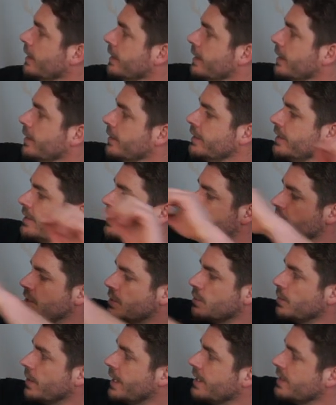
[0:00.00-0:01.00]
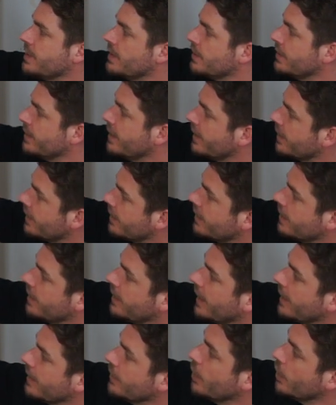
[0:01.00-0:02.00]
Now in this situation, Derek
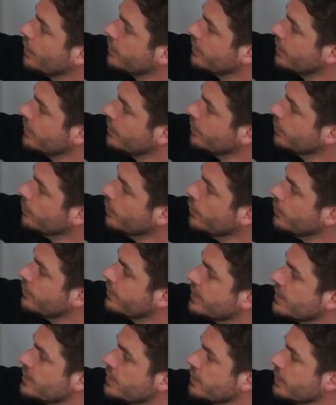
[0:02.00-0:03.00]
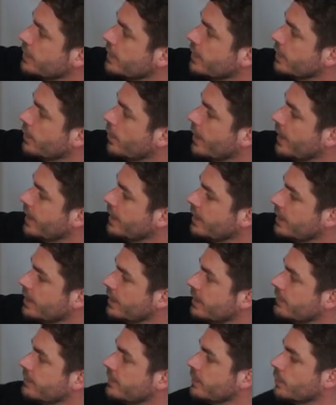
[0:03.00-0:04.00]
cannot move this union away.
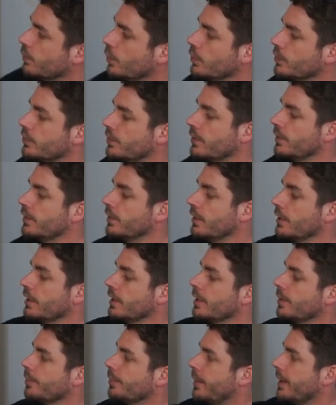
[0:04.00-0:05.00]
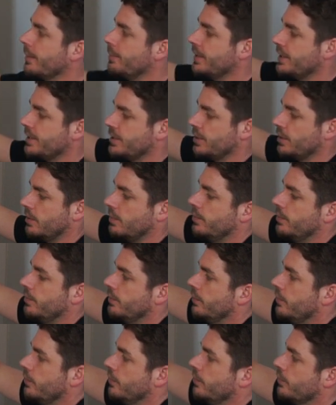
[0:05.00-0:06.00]
If he would, my bishop
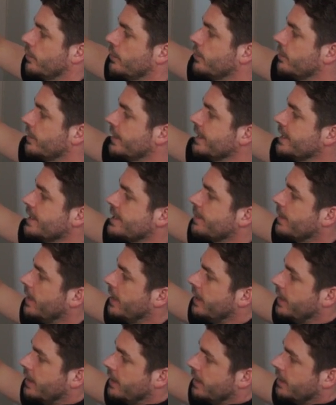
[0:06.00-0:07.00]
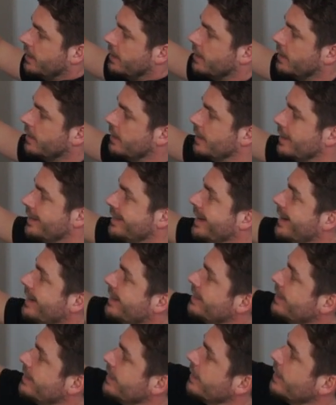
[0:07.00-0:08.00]
would release my
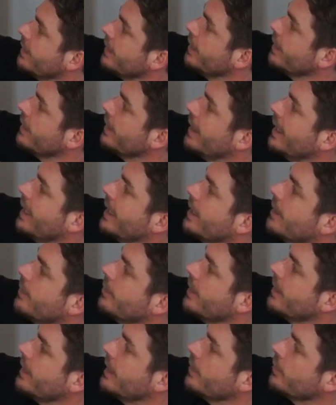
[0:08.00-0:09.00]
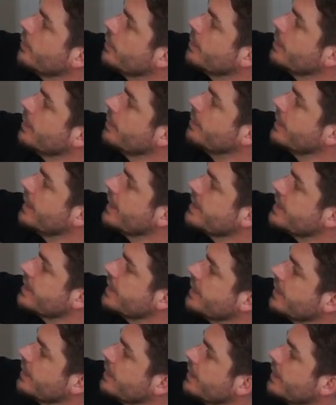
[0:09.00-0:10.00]
knight and my knight would be placed
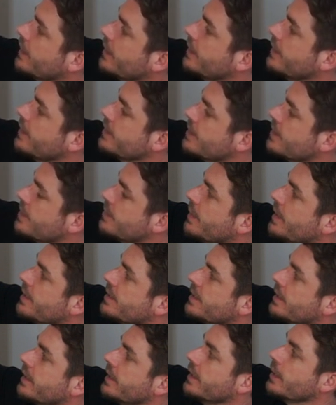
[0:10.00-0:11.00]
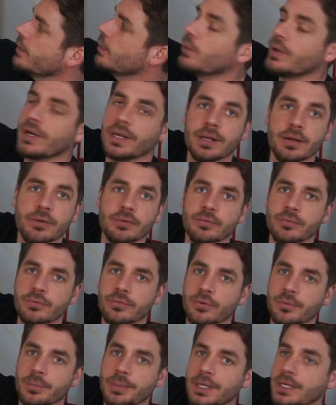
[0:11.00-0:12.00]
here. And this is basically a win
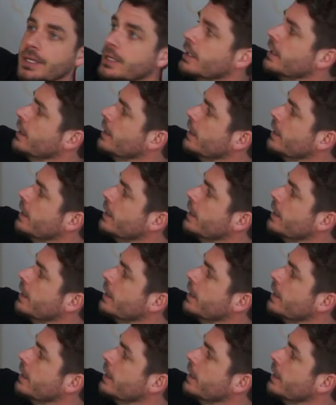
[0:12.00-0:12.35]
for me.